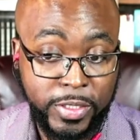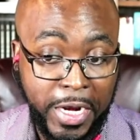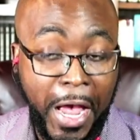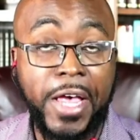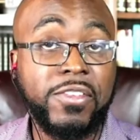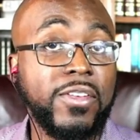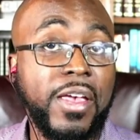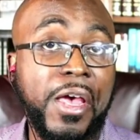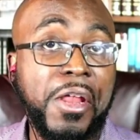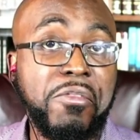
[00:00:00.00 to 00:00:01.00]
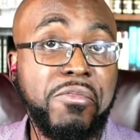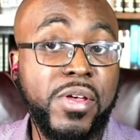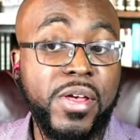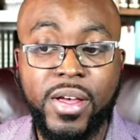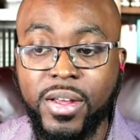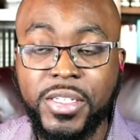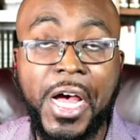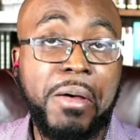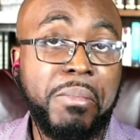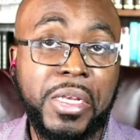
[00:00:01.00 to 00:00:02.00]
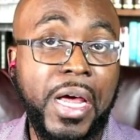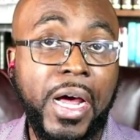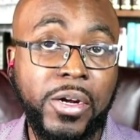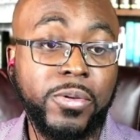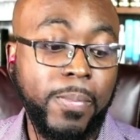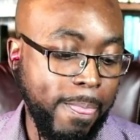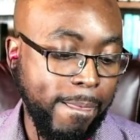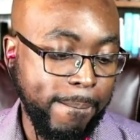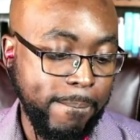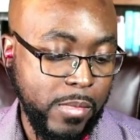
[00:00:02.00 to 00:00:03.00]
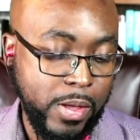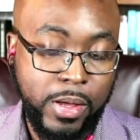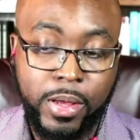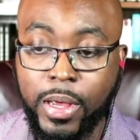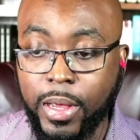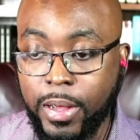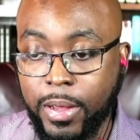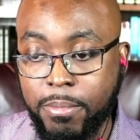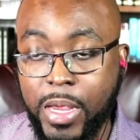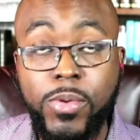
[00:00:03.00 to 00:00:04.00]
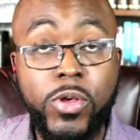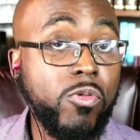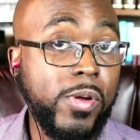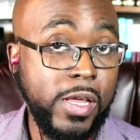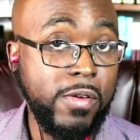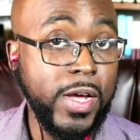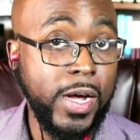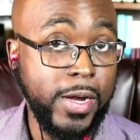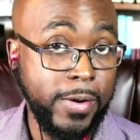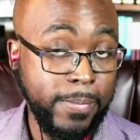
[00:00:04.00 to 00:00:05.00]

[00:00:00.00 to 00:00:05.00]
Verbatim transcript: Dax and Tom MacDonald, uh, maybe you believe God.